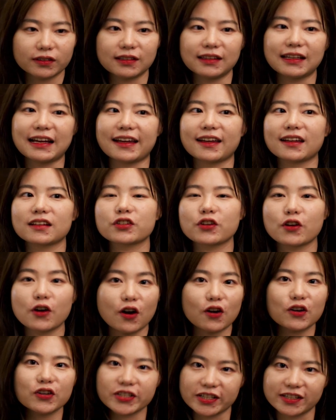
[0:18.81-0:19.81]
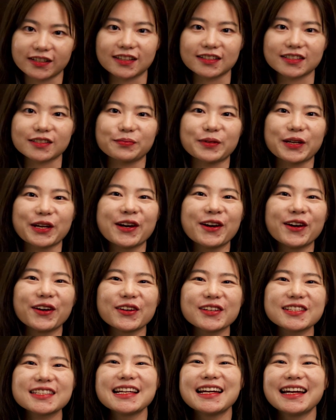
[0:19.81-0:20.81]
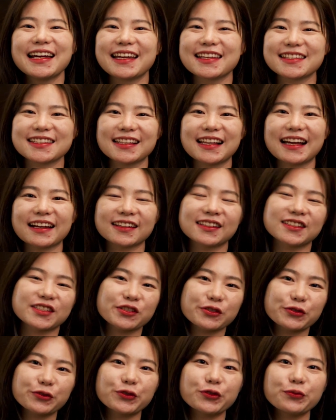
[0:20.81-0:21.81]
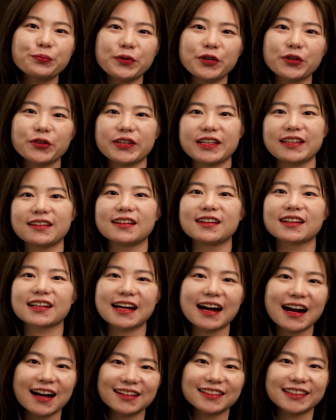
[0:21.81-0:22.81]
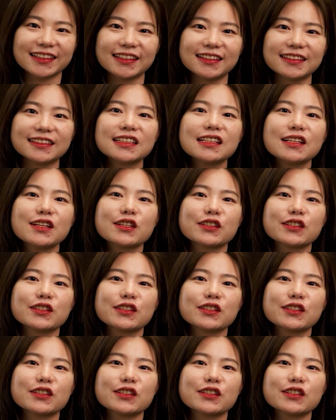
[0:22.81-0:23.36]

like gorgeous, because it's like a school built in a garden.